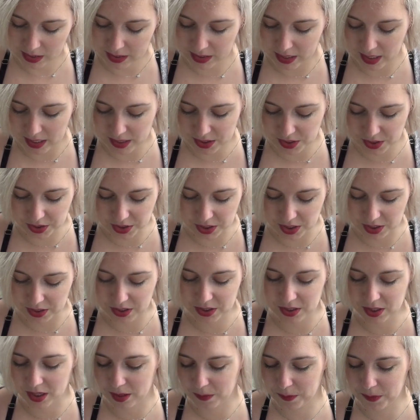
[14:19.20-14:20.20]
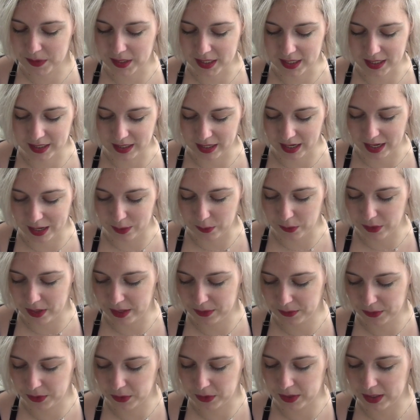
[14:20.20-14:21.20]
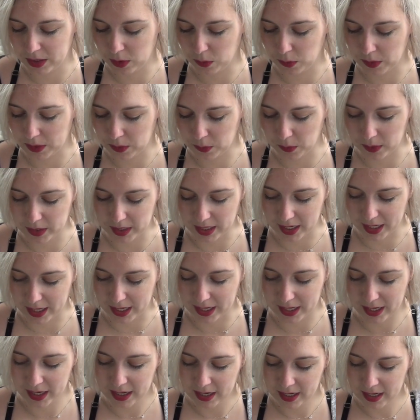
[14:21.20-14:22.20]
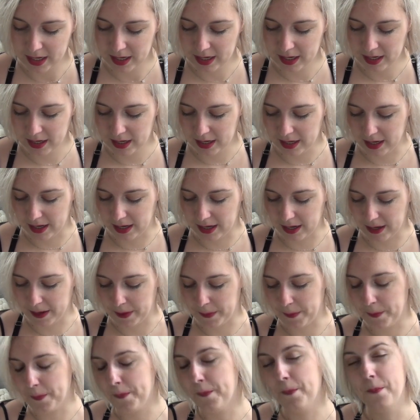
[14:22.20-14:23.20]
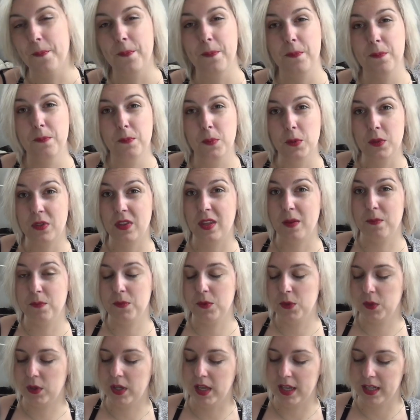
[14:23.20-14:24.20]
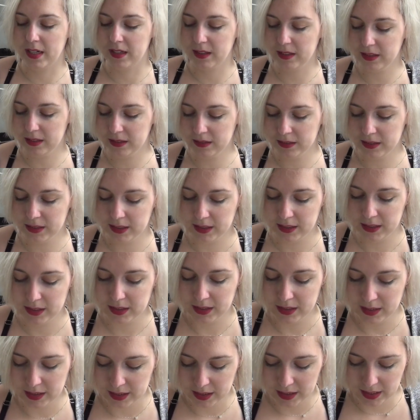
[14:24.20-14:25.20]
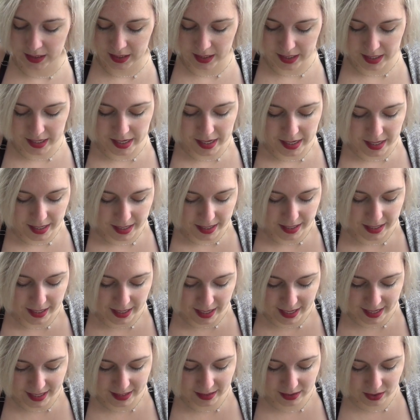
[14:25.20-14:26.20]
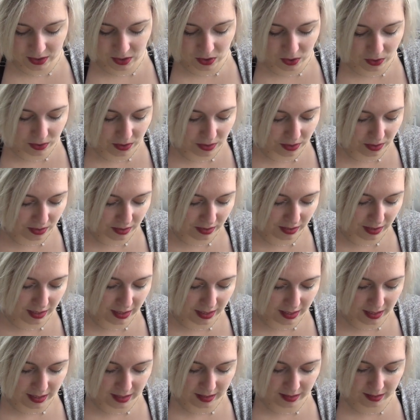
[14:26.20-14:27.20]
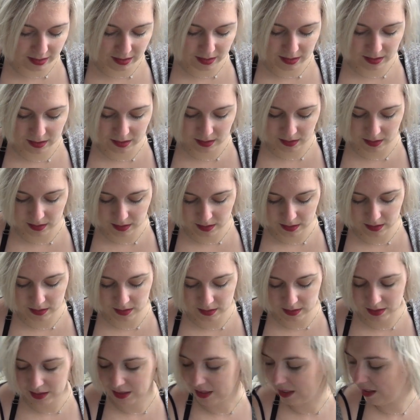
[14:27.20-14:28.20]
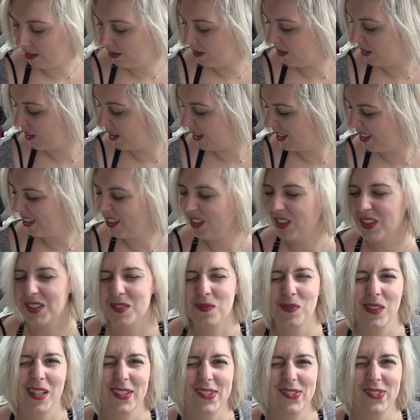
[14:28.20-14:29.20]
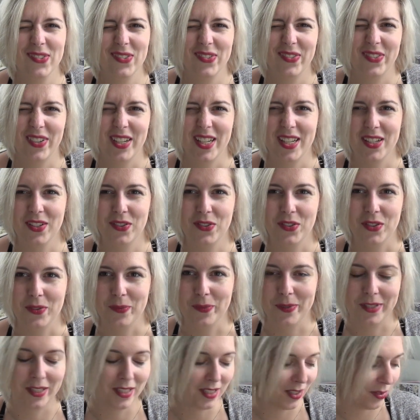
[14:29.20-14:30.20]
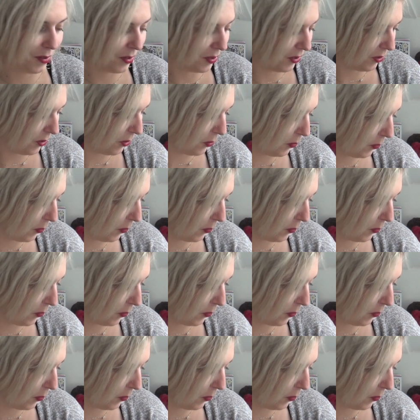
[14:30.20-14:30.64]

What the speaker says: it's just something I will have to deal with when I put them together. And cotton is not my favorite material to